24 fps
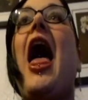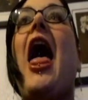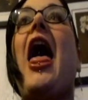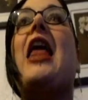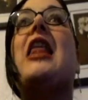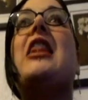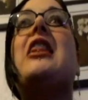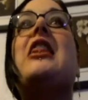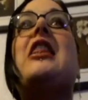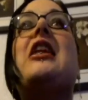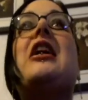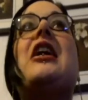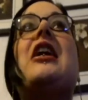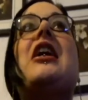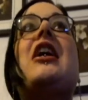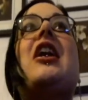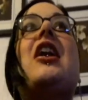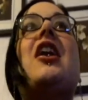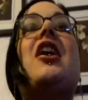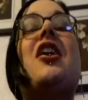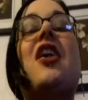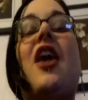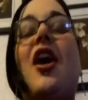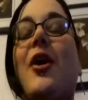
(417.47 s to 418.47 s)
and
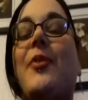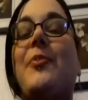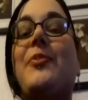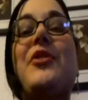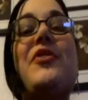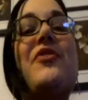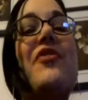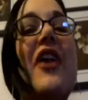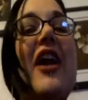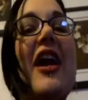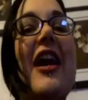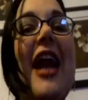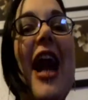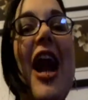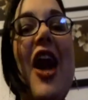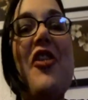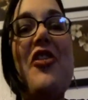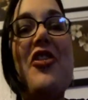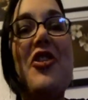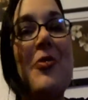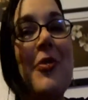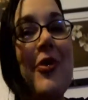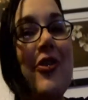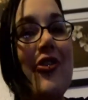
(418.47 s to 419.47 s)
then come to find
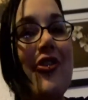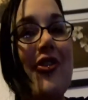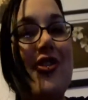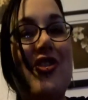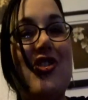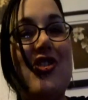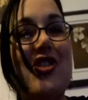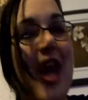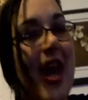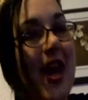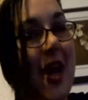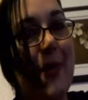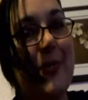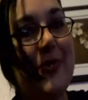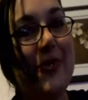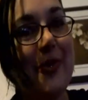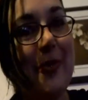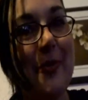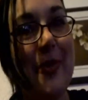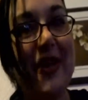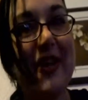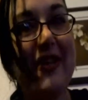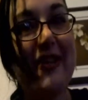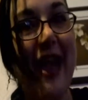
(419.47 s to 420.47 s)
out this person shot up
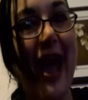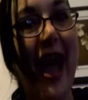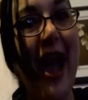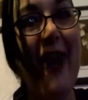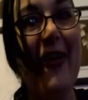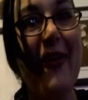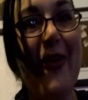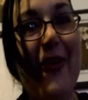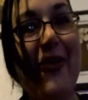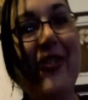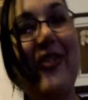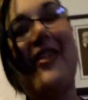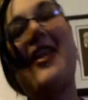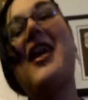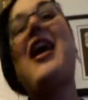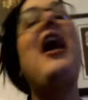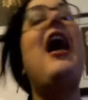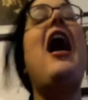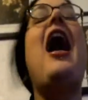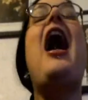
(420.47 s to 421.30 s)
somebody's house.